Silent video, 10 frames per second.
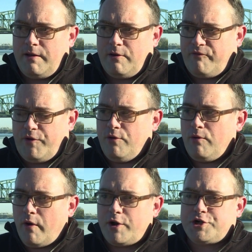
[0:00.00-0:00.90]
If you
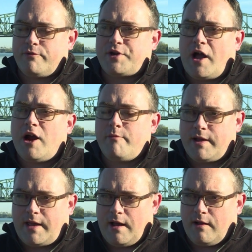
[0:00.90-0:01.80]
look at your retirement
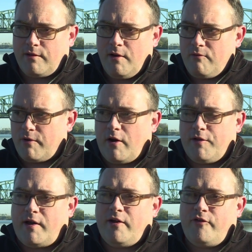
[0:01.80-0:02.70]
accounts,
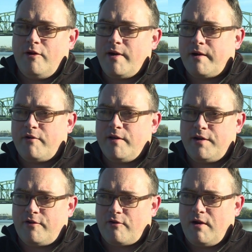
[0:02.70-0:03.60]
regardless how you feel about
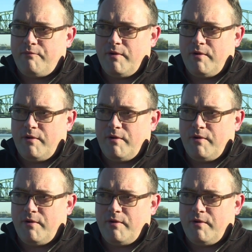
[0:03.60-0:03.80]
President Trump,